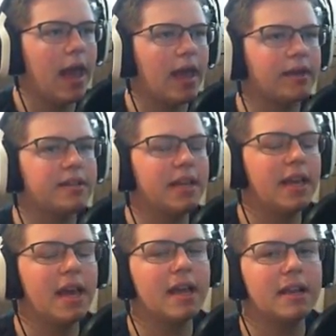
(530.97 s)
And
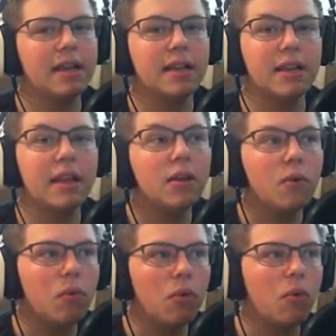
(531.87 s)
to get
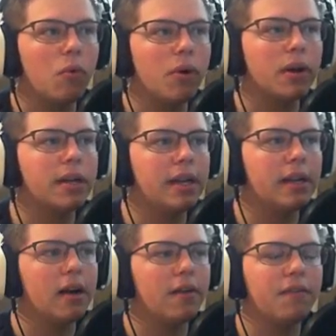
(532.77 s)
yellow wool, we're going to
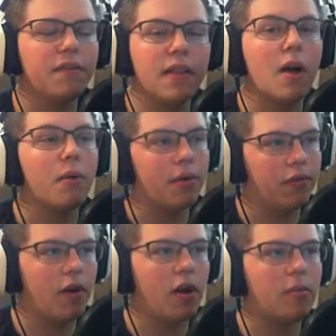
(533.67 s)
need a
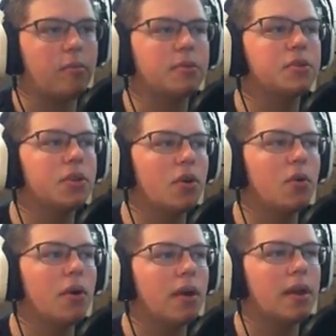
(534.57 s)
flower farm.
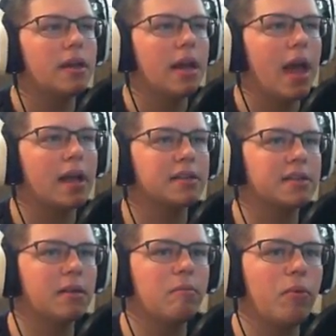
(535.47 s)
So
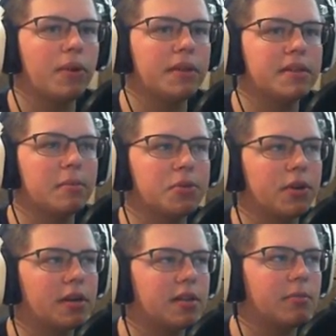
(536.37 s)
at some point in this
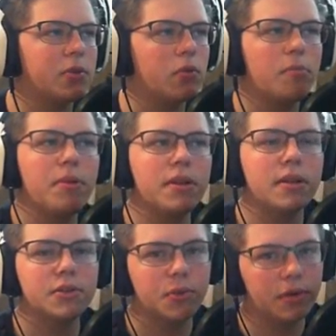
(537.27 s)
episode or next episode, we're
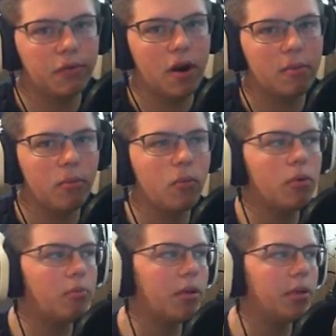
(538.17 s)
building a squid farm,
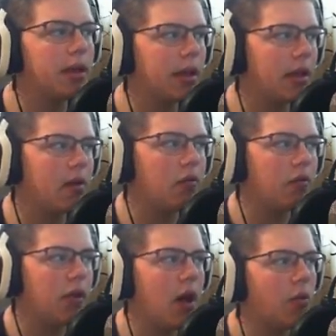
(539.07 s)
we're building a
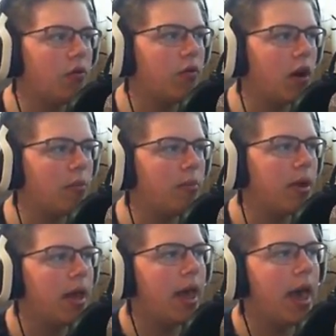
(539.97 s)
flower
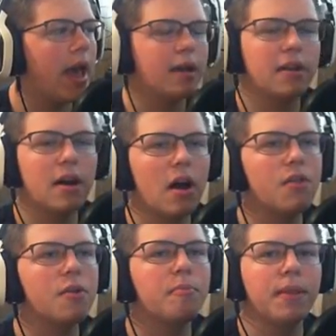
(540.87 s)
farm, and
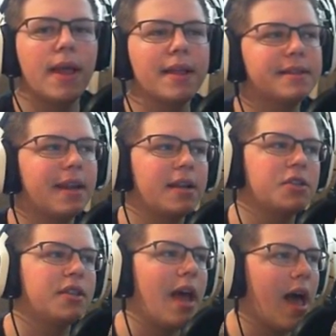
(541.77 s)
other plans that
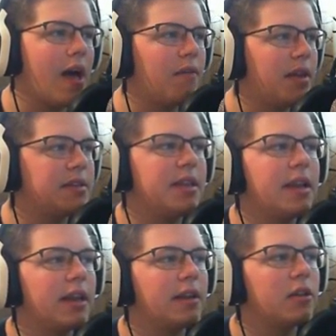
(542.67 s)
I just have is
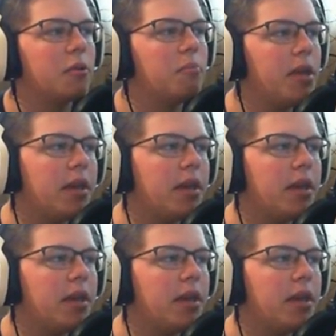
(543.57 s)
getting another